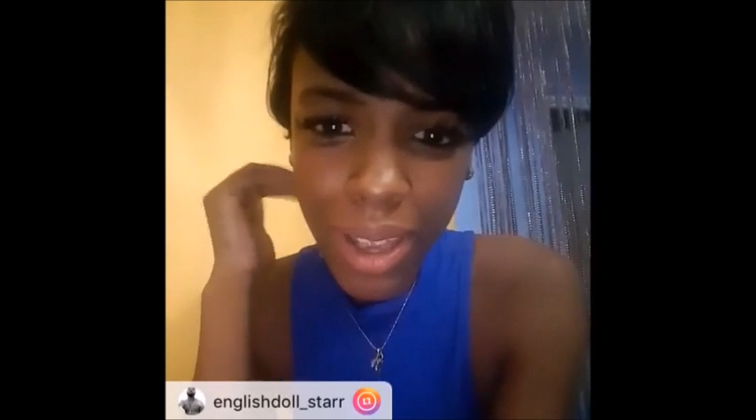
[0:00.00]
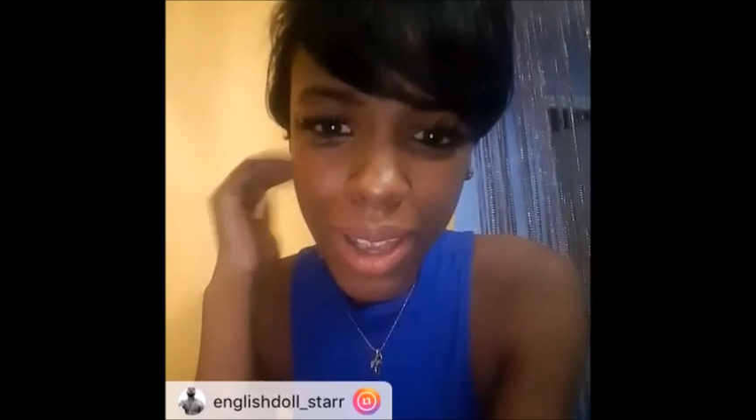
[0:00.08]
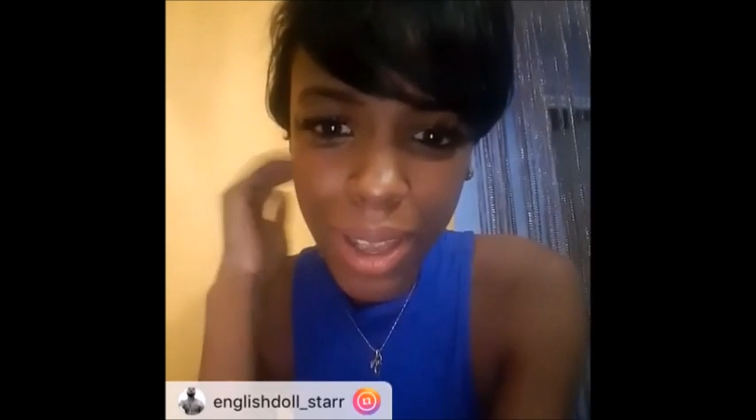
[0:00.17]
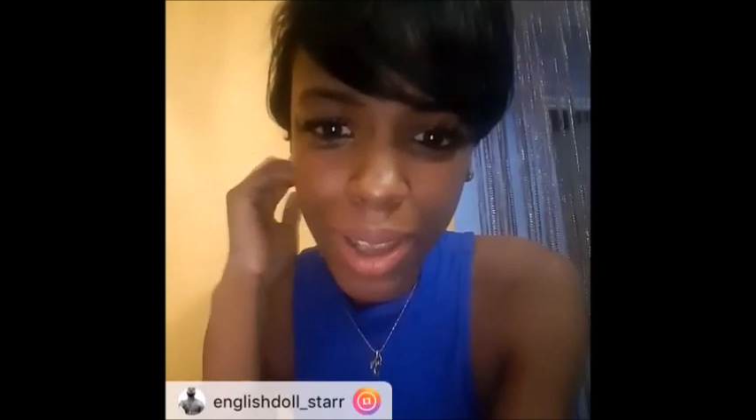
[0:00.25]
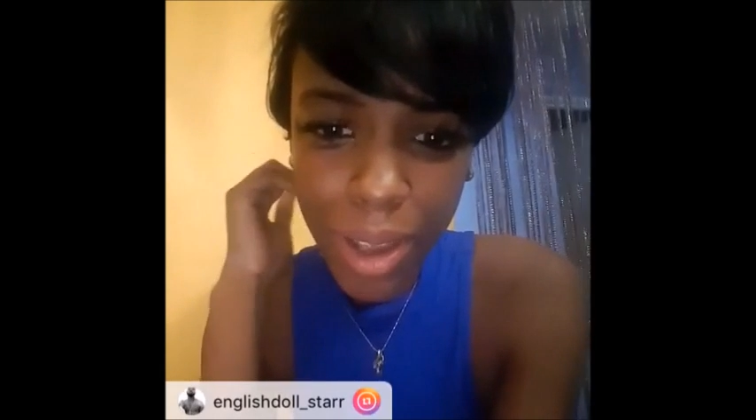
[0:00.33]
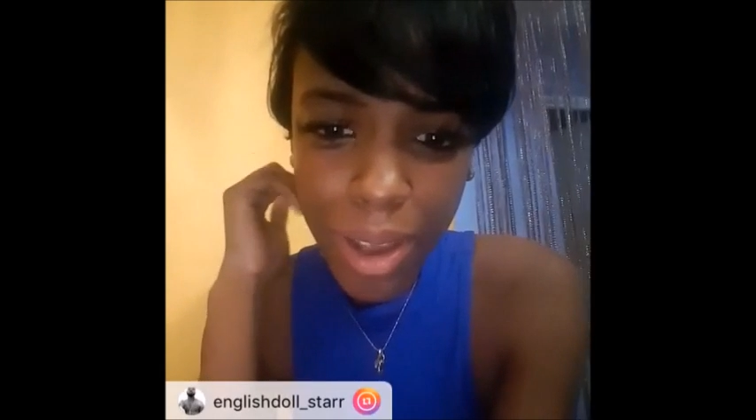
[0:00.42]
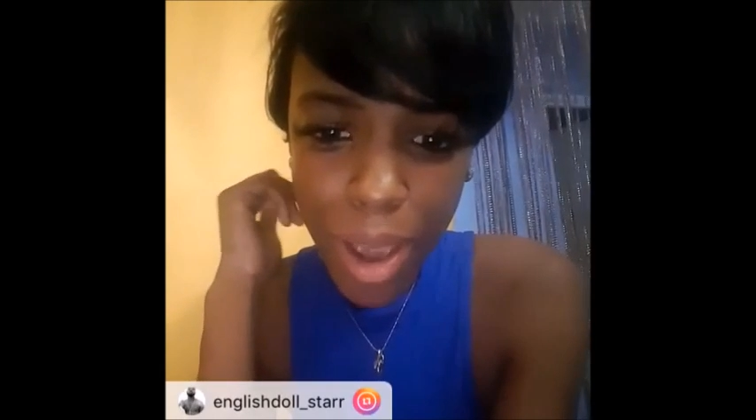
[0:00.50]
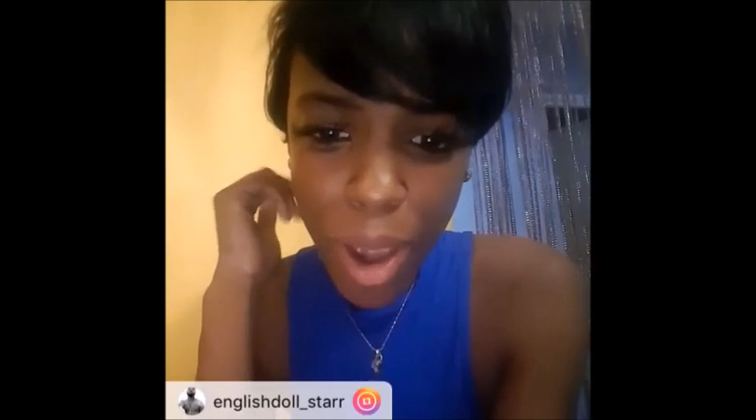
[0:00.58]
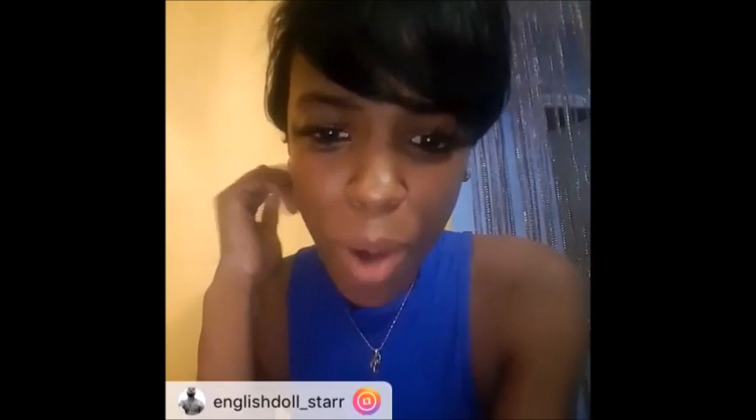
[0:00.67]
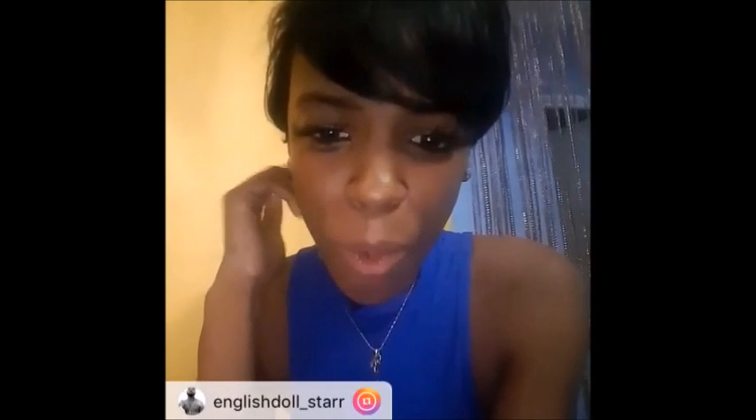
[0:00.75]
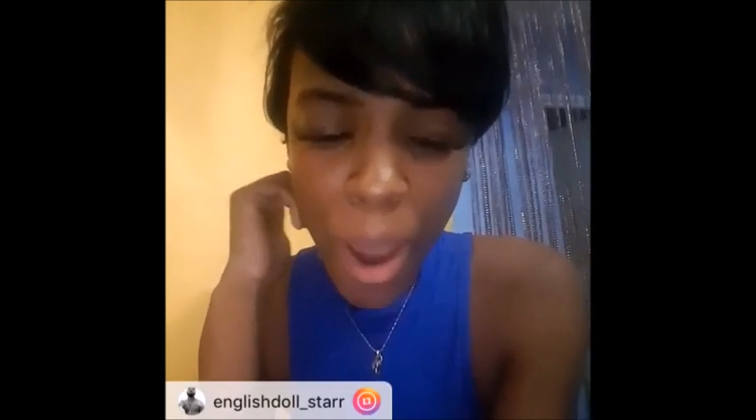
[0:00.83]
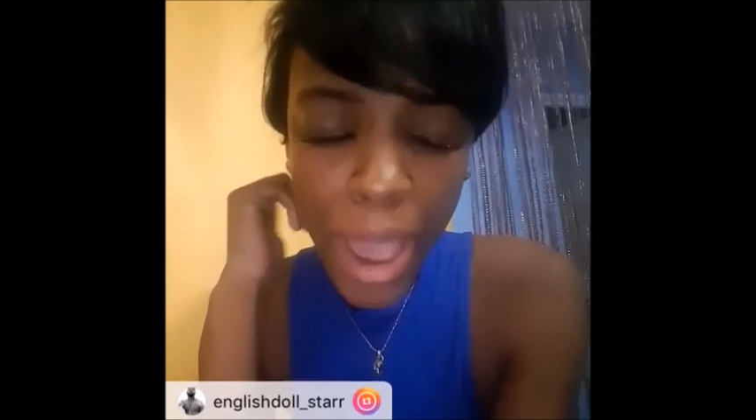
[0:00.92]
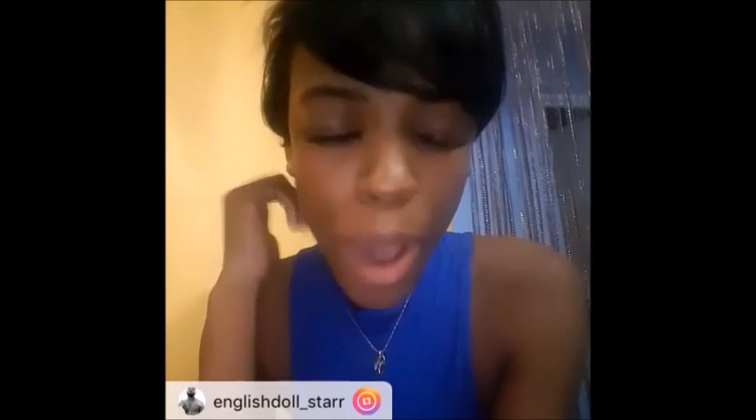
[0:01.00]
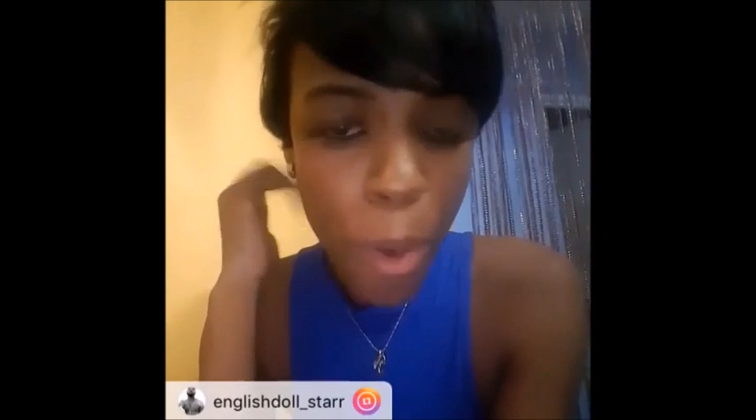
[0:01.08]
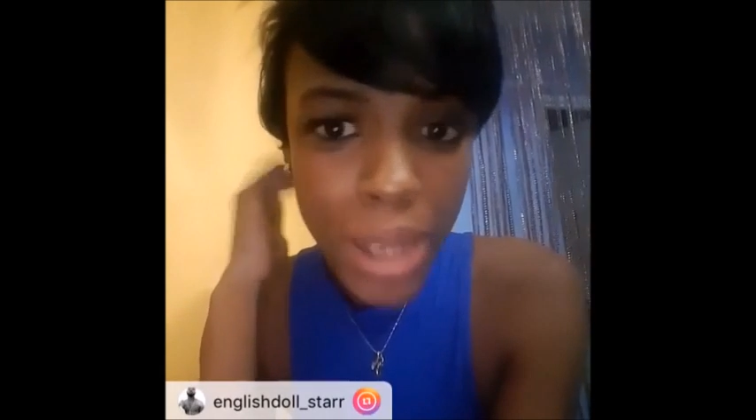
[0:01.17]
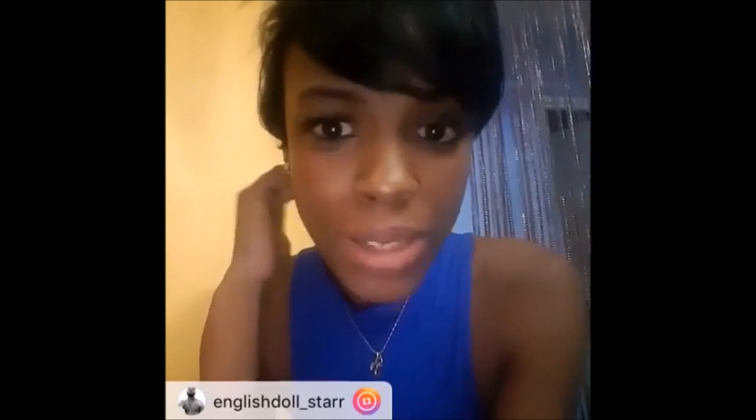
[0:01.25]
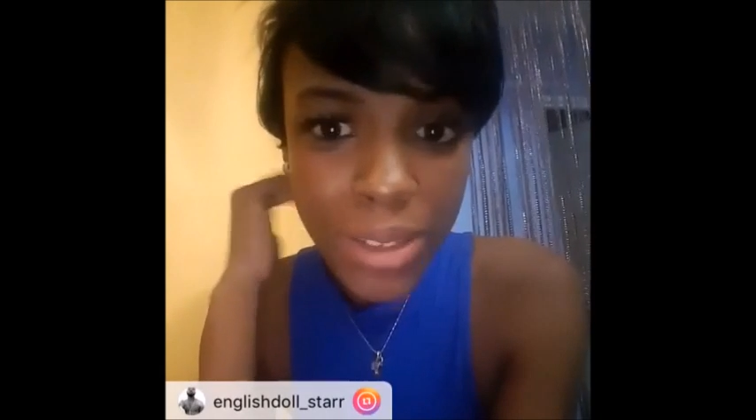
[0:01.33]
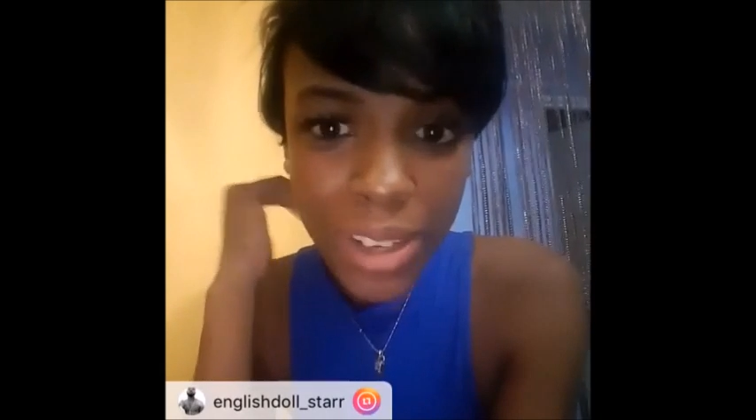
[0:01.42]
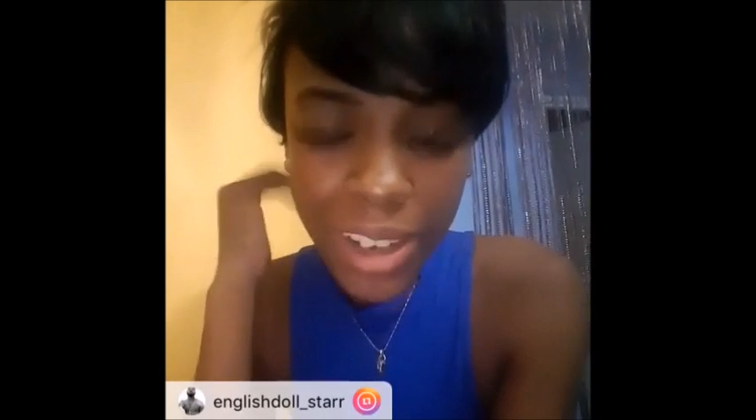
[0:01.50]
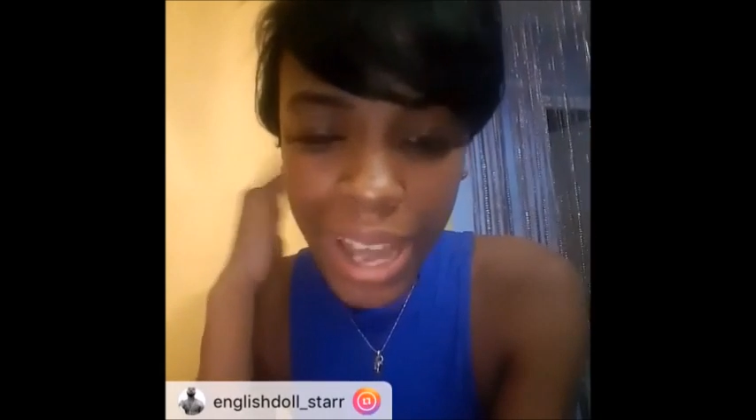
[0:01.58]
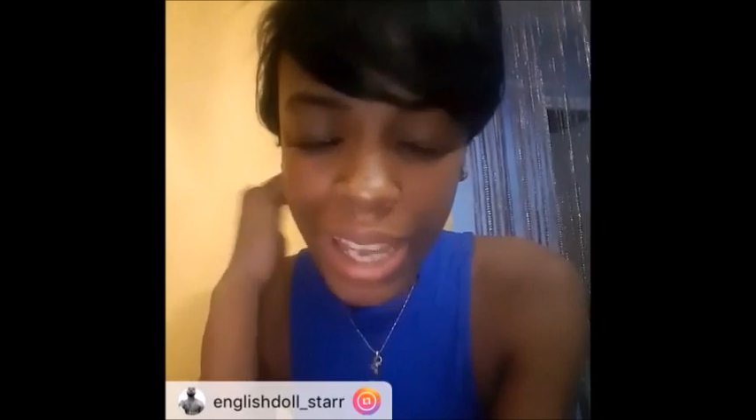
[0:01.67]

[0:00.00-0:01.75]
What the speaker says: Eh? Why you want to see